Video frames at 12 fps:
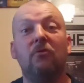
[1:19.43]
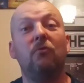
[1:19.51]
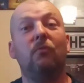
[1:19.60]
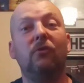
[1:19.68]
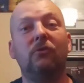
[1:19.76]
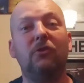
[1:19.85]

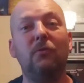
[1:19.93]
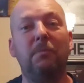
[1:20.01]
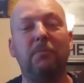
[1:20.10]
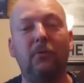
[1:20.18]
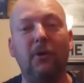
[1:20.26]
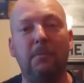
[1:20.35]
We'll do a
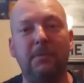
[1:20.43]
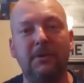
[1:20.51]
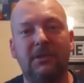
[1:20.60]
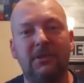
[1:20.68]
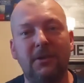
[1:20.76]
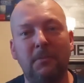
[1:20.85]
proper
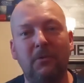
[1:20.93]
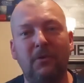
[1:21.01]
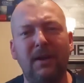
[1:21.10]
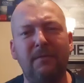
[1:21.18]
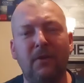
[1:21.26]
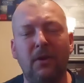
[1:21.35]

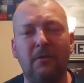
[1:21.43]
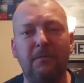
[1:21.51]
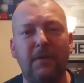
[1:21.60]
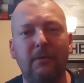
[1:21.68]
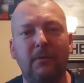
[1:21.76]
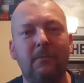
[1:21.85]
summary of
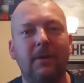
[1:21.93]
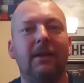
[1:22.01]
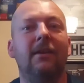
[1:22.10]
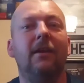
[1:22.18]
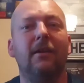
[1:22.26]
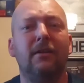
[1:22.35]
how it
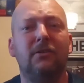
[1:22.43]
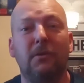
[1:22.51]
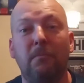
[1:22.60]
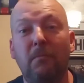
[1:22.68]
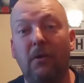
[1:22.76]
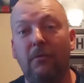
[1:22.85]
went
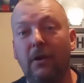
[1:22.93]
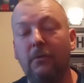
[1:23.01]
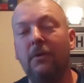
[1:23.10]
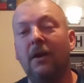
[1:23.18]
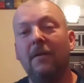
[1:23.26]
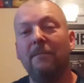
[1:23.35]

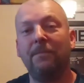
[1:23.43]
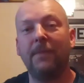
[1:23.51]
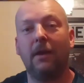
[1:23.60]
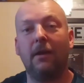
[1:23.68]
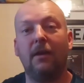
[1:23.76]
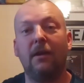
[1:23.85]
tomorrow.
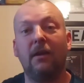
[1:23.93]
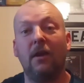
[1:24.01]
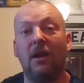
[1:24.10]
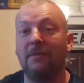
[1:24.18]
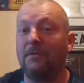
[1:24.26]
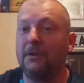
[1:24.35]

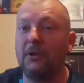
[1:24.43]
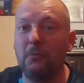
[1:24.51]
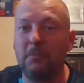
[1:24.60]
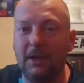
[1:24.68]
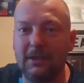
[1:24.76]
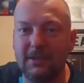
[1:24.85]
And if I don't
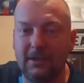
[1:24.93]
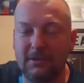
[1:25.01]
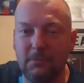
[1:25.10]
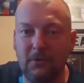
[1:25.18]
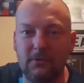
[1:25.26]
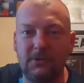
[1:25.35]
manage that
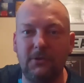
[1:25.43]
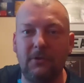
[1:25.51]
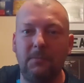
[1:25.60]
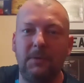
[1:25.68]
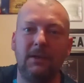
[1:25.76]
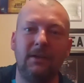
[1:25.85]
tomorrow, it'll
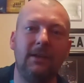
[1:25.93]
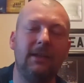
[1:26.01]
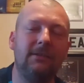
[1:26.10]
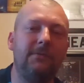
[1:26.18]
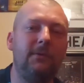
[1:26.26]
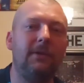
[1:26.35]
certainly be in the
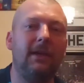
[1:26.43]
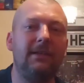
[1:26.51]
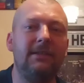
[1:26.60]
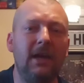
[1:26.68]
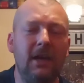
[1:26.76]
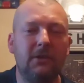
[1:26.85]
next few
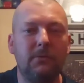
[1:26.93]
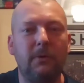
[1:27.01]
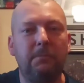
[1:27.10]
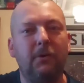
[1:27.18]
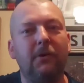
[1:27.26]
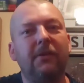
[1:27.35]
days. So
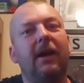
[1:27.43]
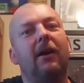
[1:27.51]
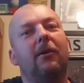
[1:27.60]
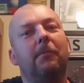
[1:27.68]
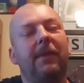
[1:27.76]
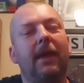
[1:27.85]
we'll put that
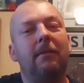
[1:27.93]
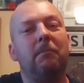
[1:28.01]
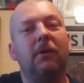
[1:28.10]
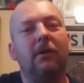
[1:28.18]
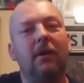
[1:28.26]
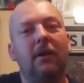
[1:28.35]
up then.
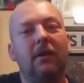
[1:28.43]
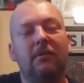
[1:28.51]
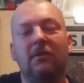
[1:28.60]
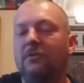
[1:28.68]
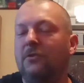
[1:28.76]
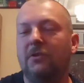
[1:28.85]
But
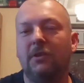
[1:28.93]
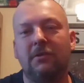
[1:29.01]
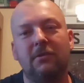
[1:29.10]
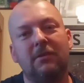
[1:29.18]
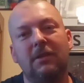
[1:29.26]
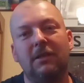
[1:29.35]

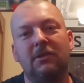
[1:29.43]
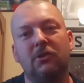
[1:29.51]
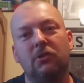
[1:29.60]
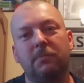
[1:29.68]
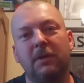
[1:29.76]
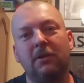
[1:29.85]
it's
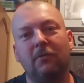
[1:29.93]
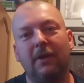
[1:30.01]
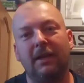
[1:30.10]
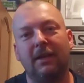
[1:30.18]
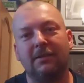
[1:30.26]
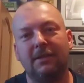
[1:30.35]
just been
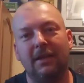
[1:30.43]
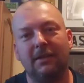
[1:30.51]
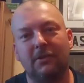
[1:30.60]
great, hasn't it?